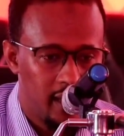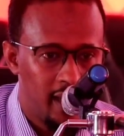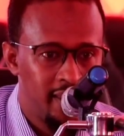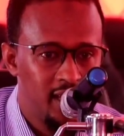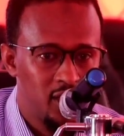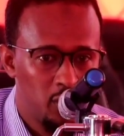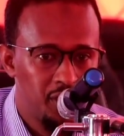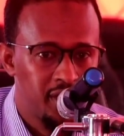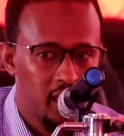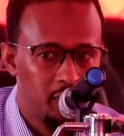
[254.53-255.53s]
there is no
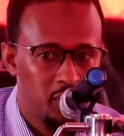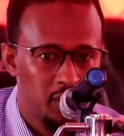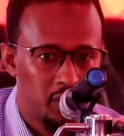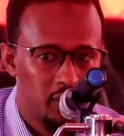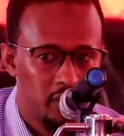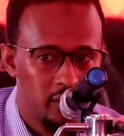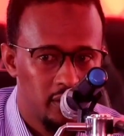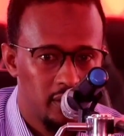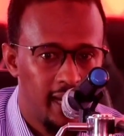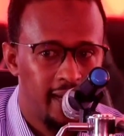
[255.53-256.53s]
scapegoat
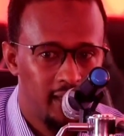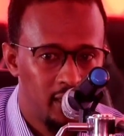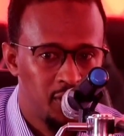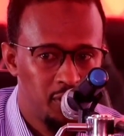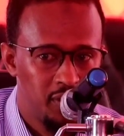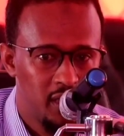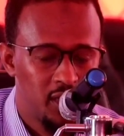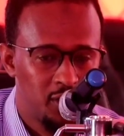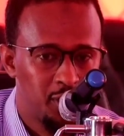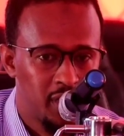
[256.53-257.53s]
and
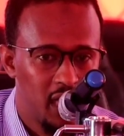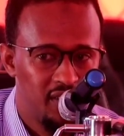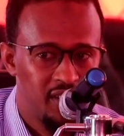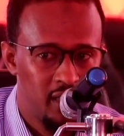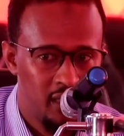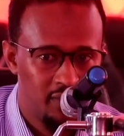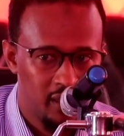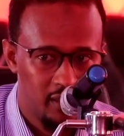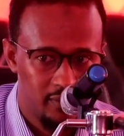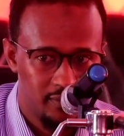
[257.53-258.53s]
excuses to service
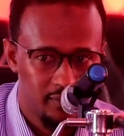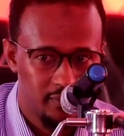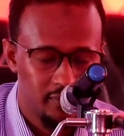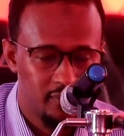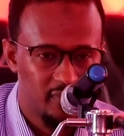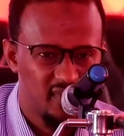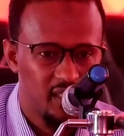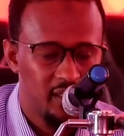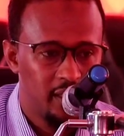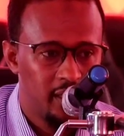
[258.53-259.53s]
delivery.
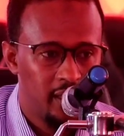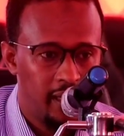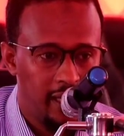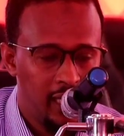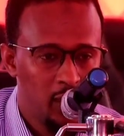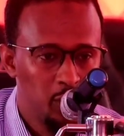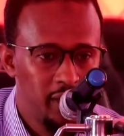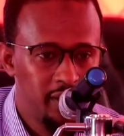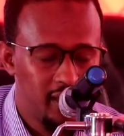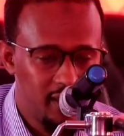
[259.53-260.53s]
In
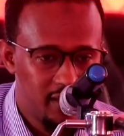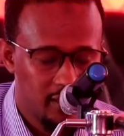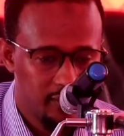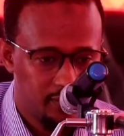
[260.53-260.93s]
doing this,